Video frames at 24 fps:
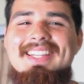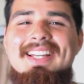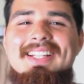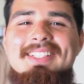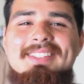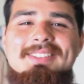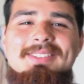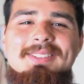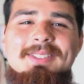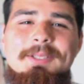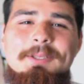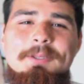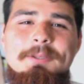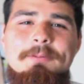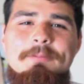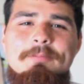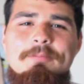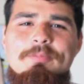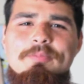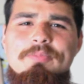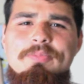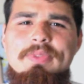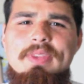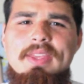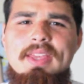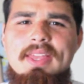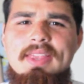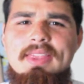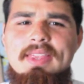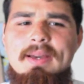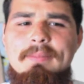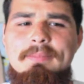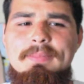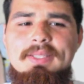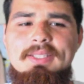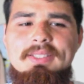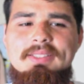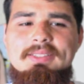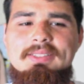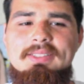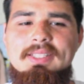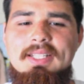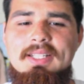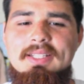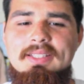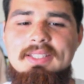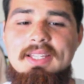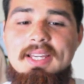yeah so that being
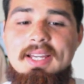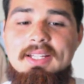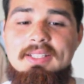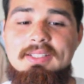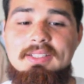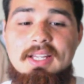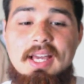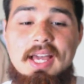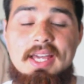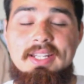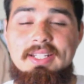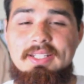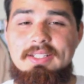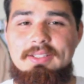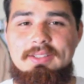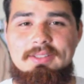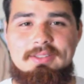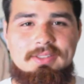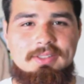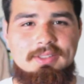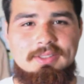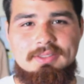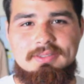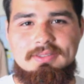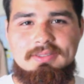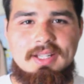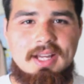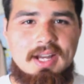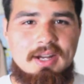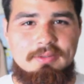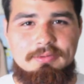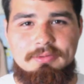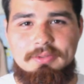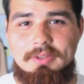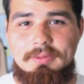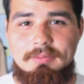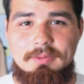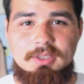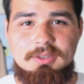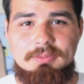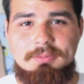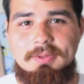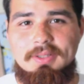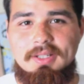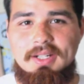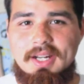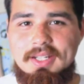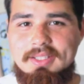said yeah i didn't you know uh, for the
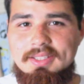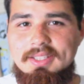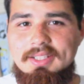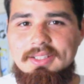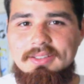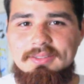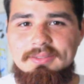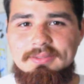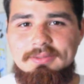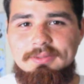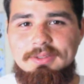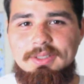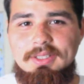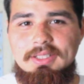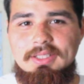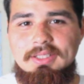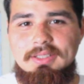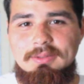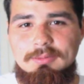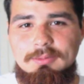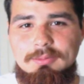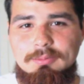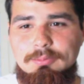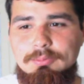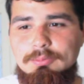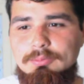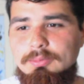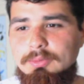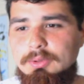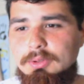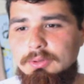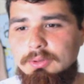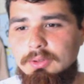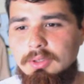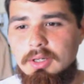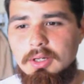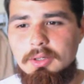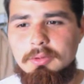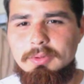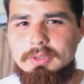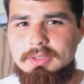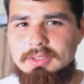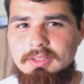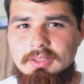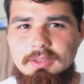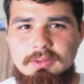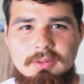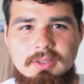most part i didn't really know
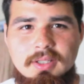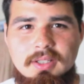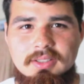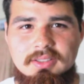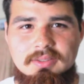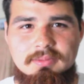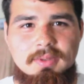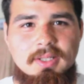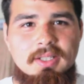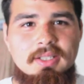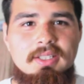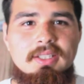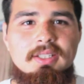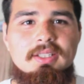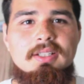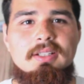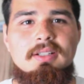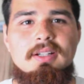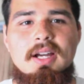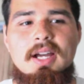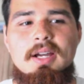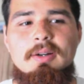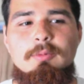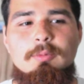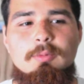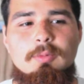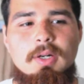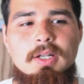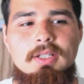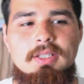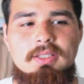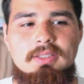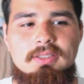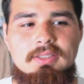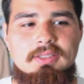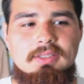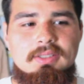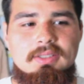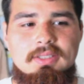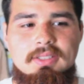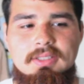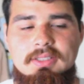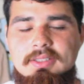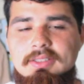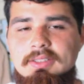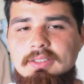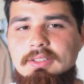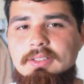what to do with all this money. You know, I wanted to
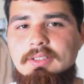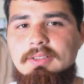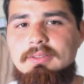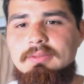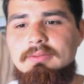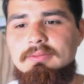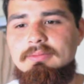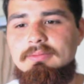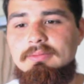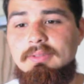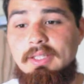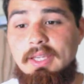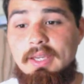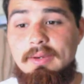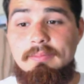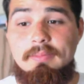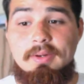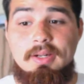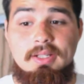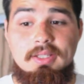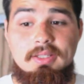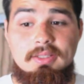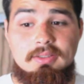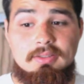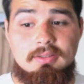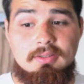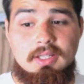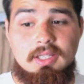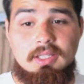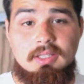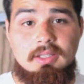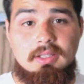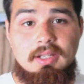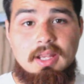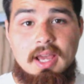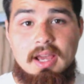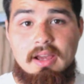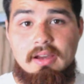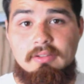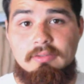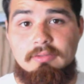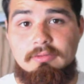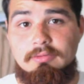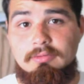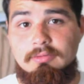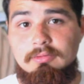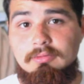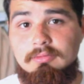just you know get money so I can
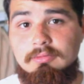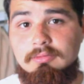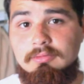have